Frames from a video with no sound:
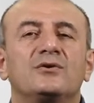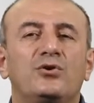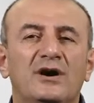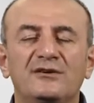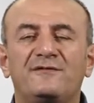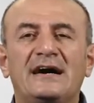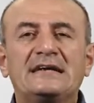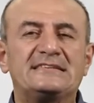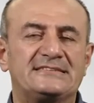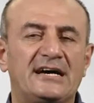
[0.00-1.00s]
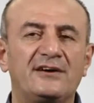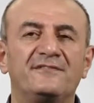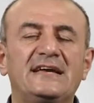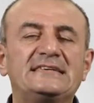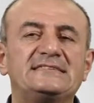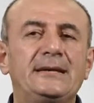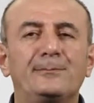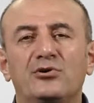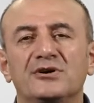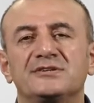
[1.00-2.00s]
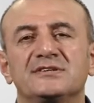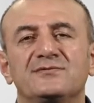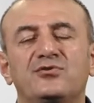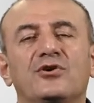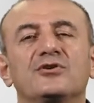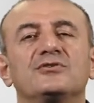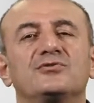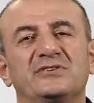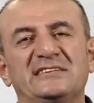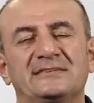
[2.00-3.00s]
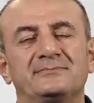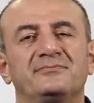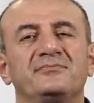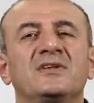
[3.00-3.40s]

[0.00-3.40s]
qualified staff is important for tourism,